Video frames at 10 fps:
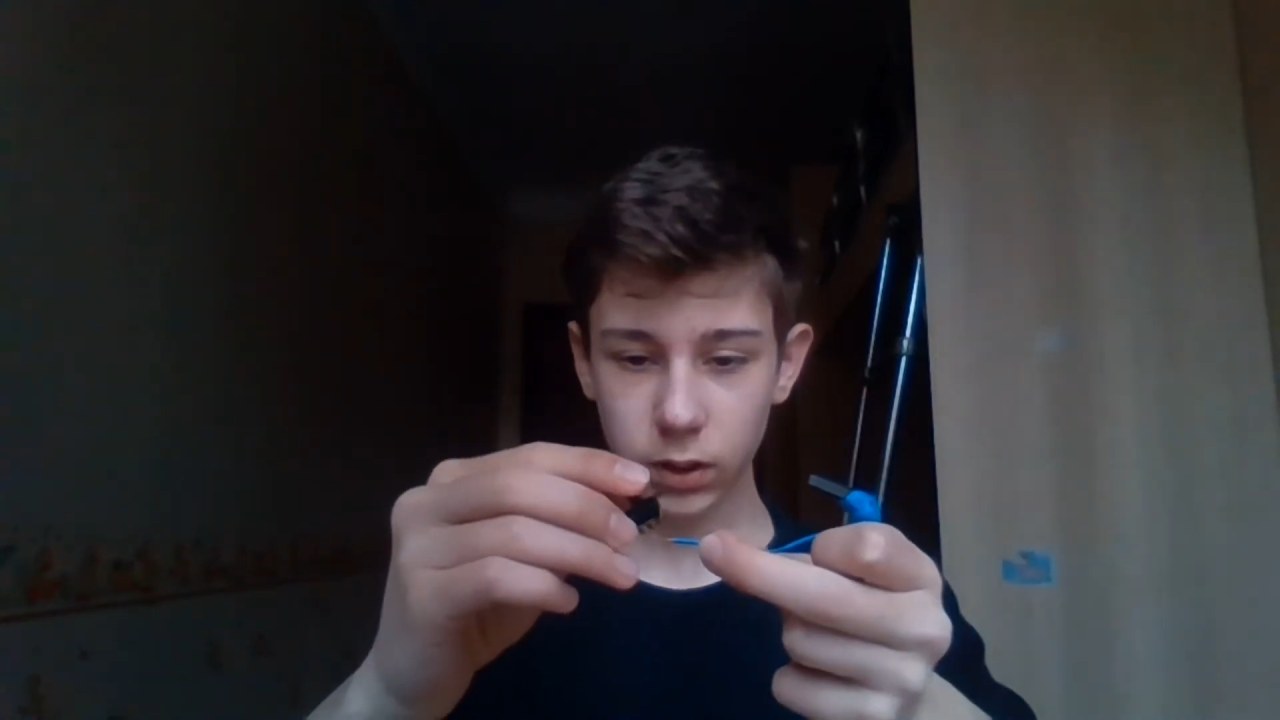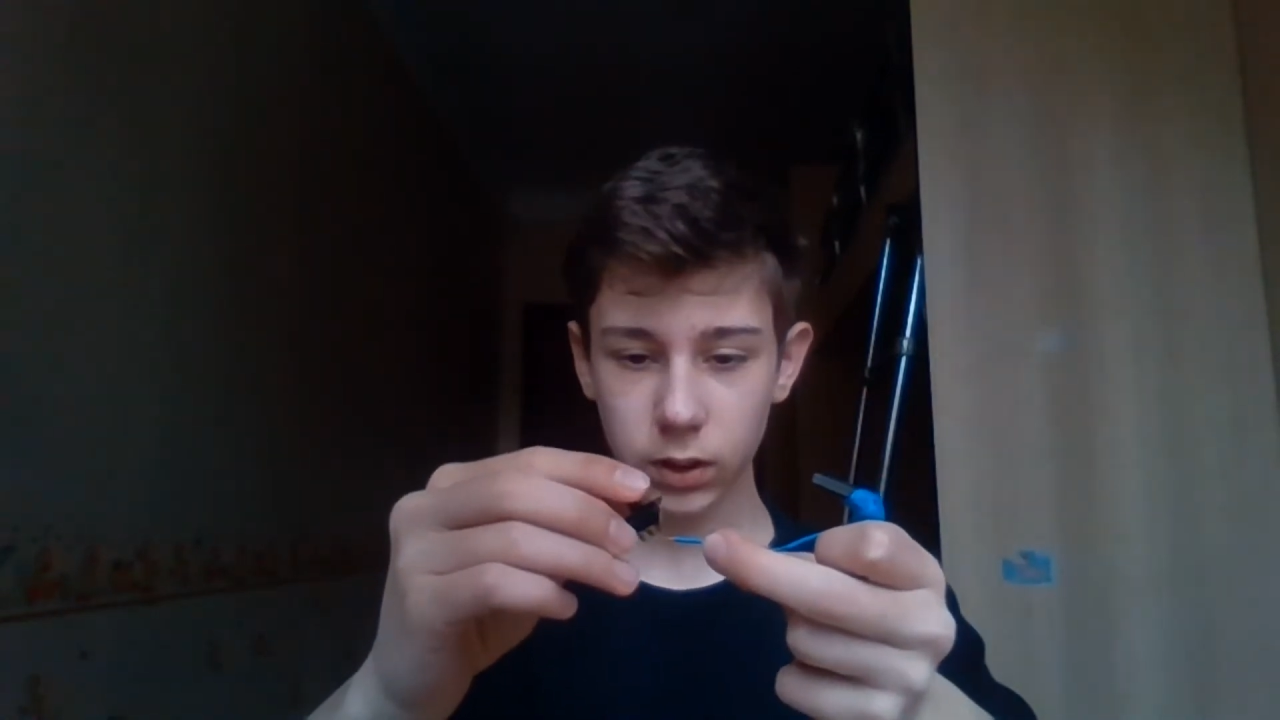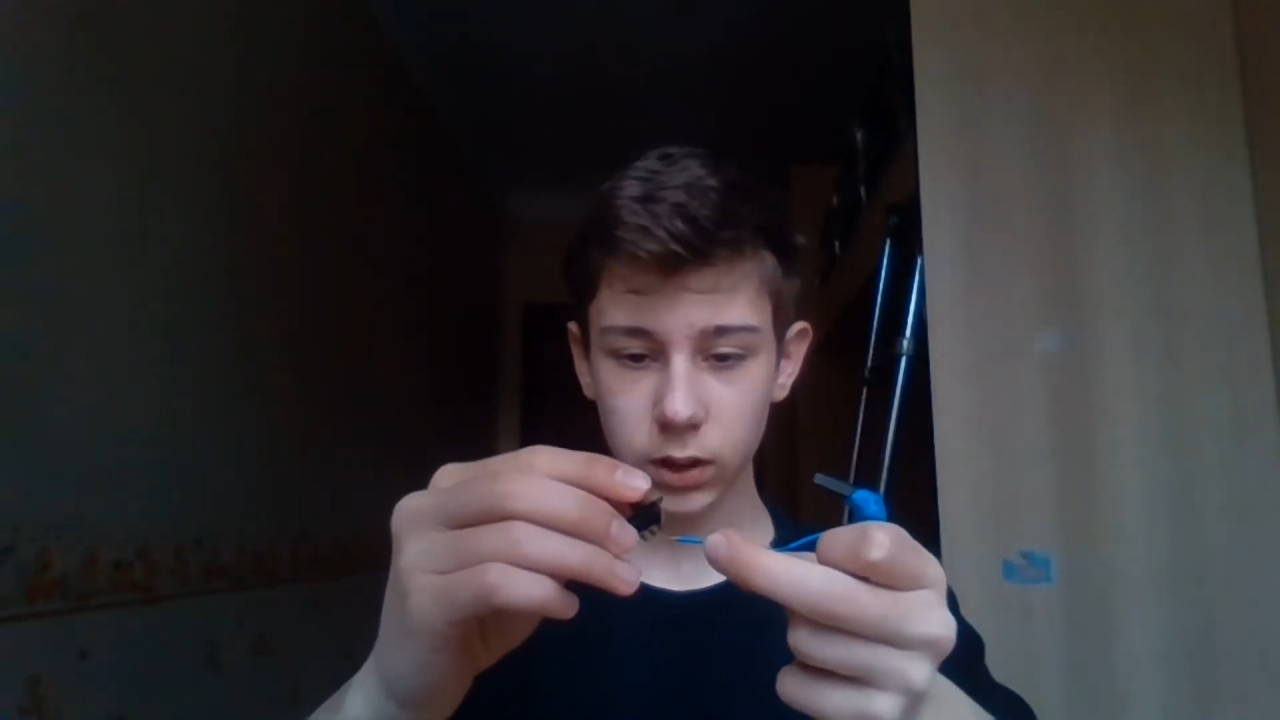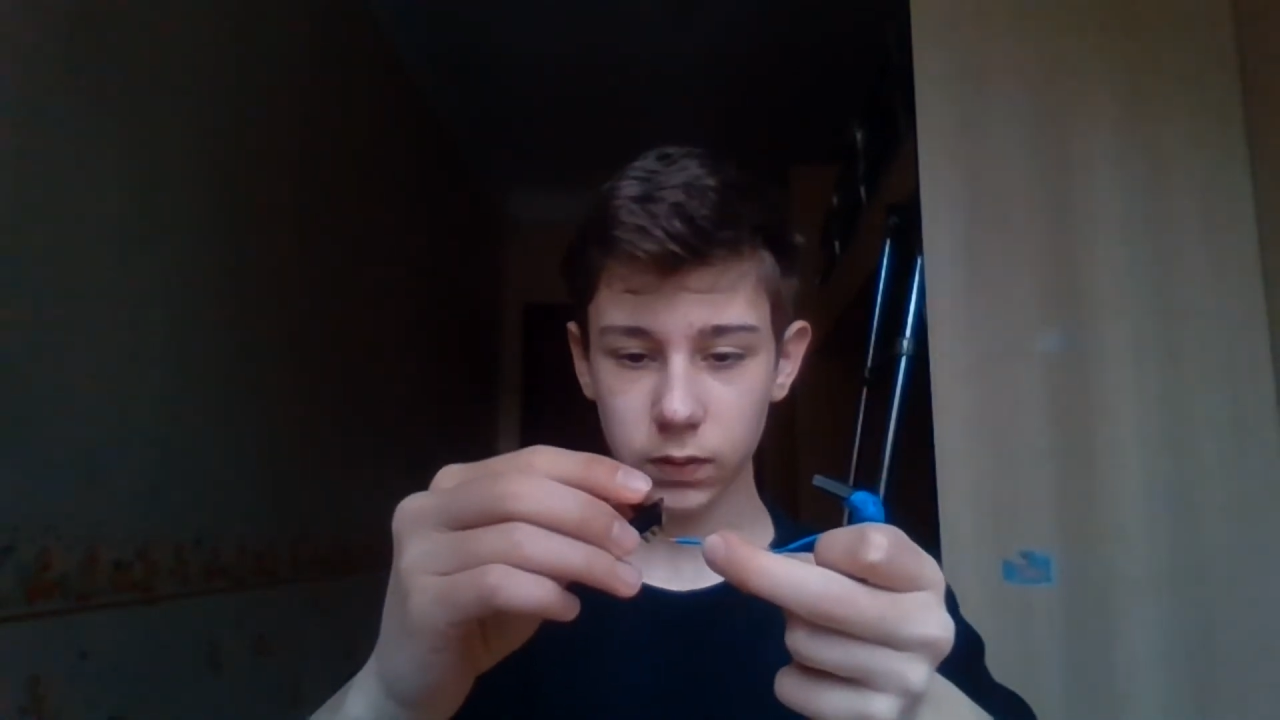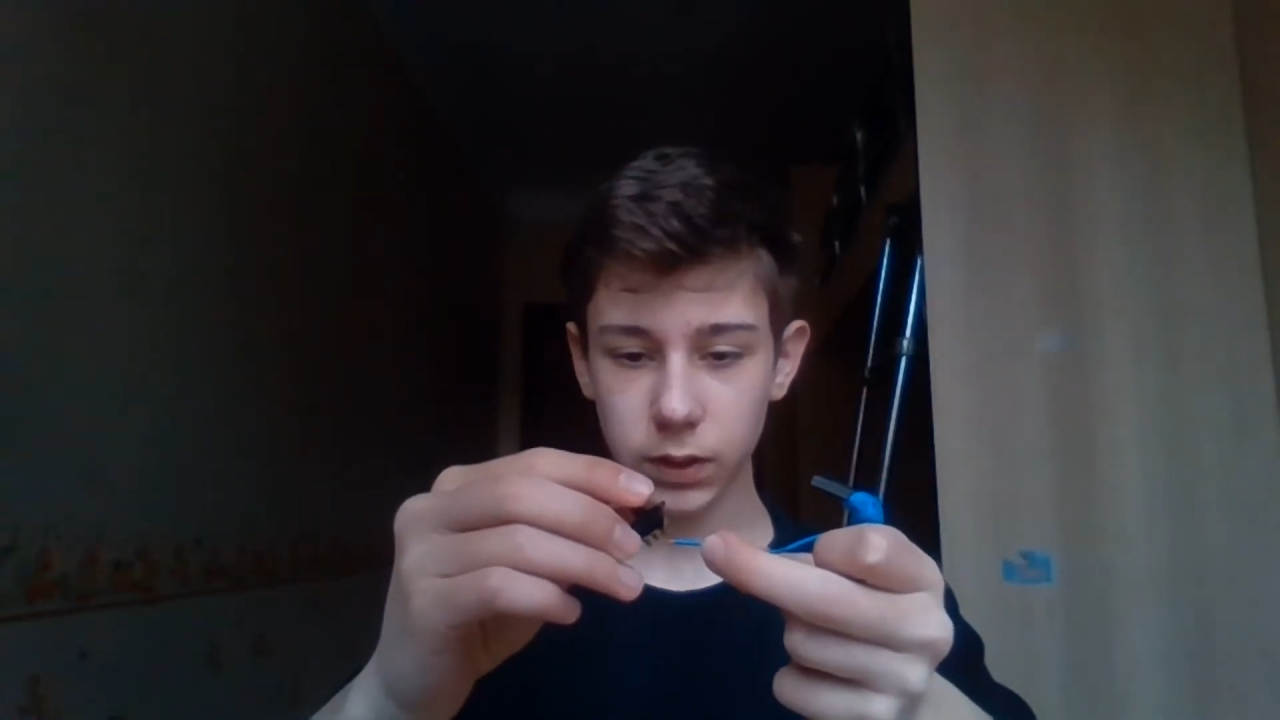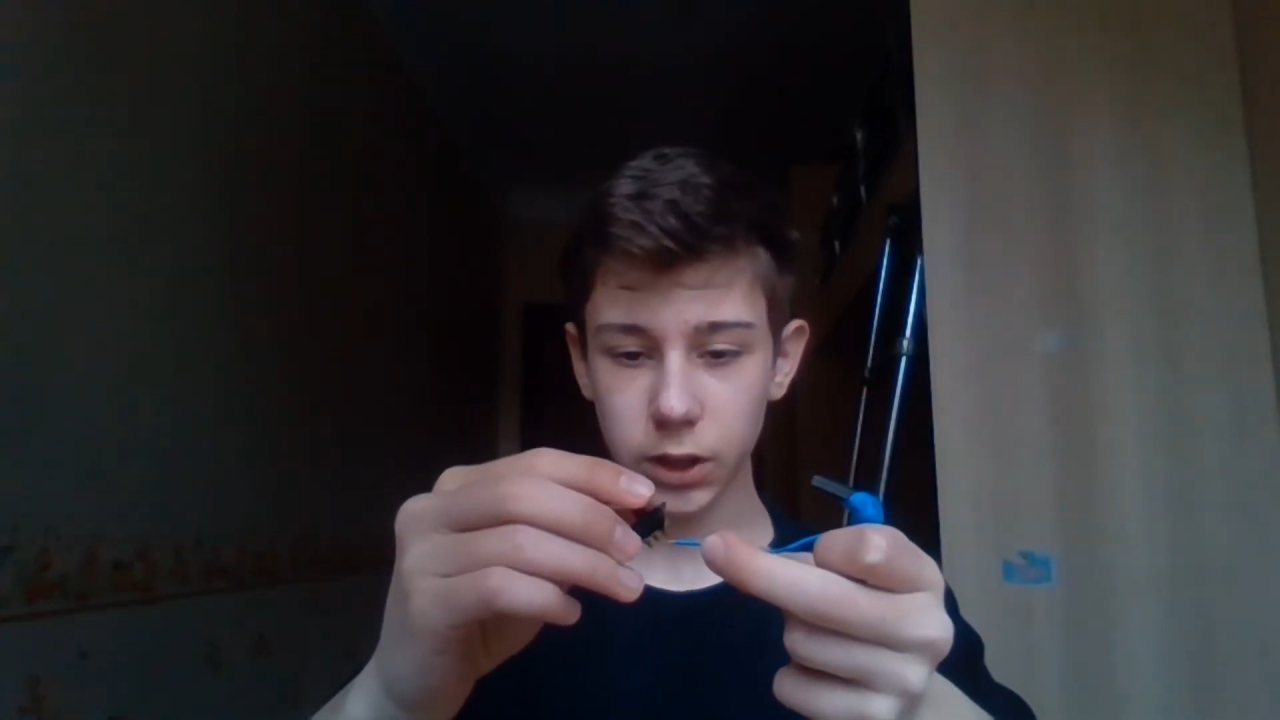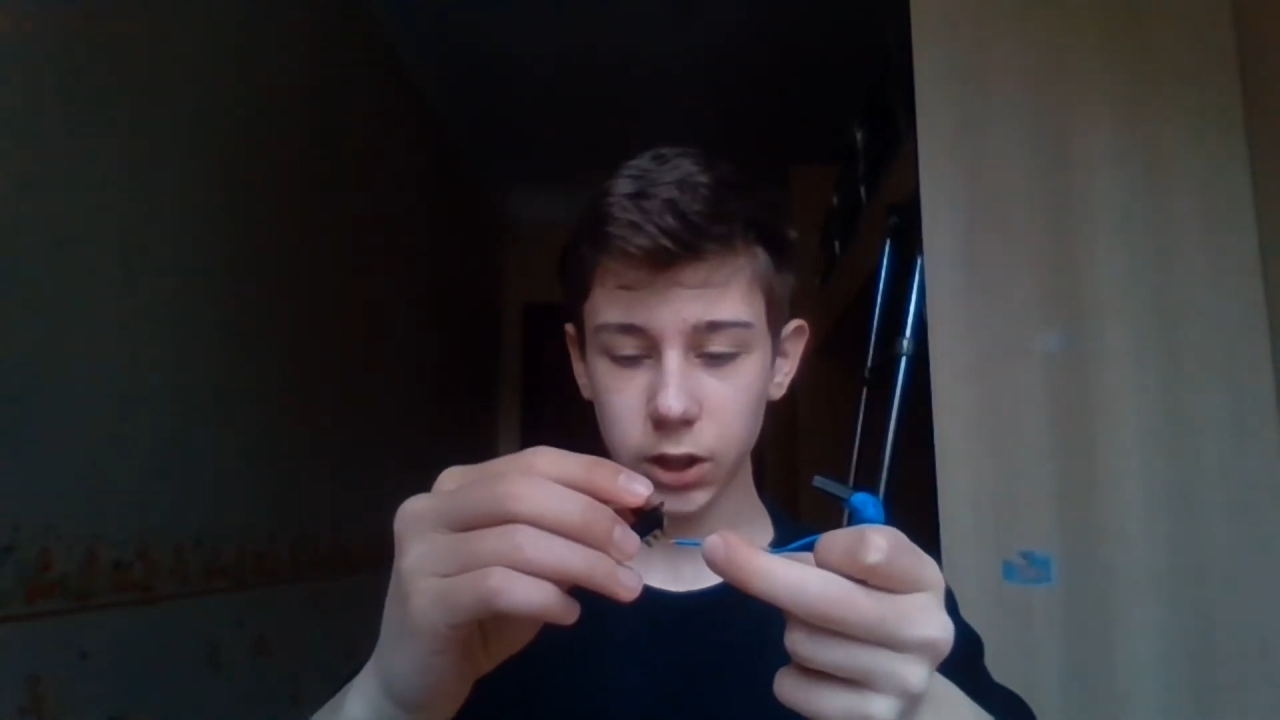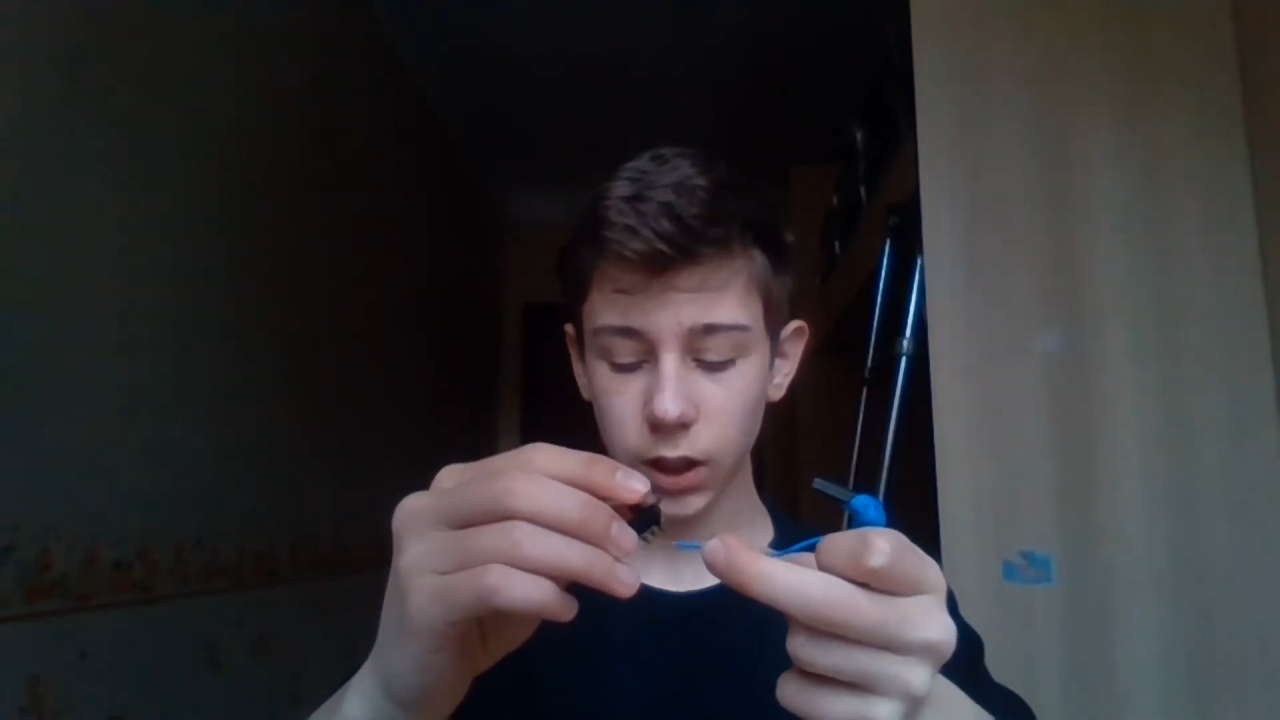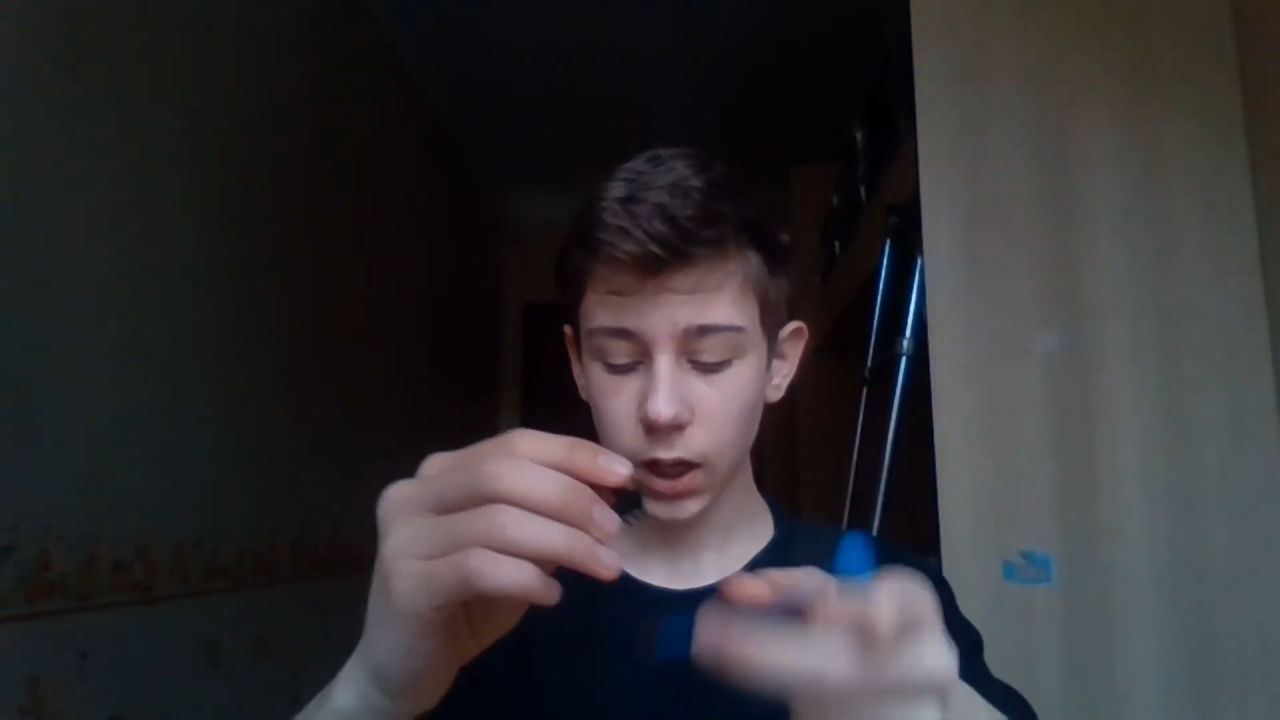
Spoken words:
switch